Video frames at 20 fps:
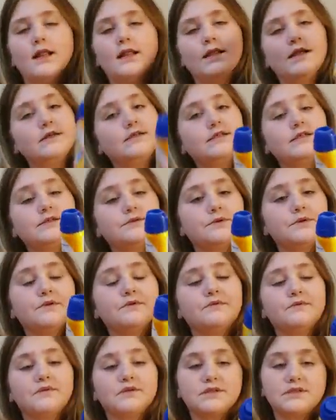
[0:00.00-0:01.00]
This is
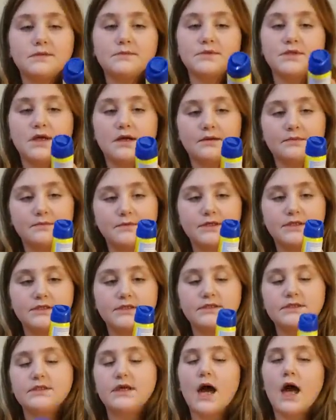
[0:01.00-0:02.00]
only for the summertime
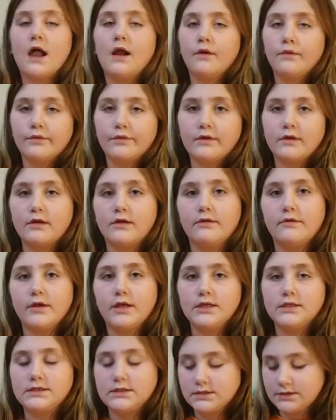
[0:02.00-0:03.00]
because I don't think you
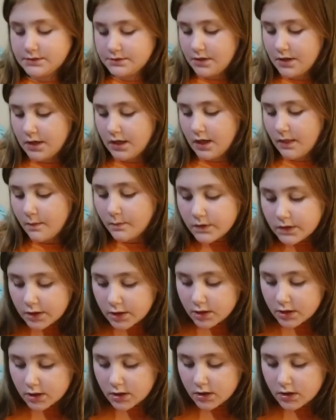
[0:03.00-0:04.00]
need sunscreen in the
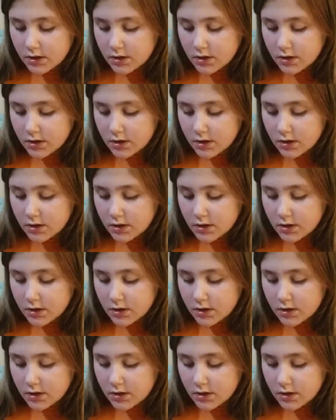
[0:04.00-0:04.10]
winter.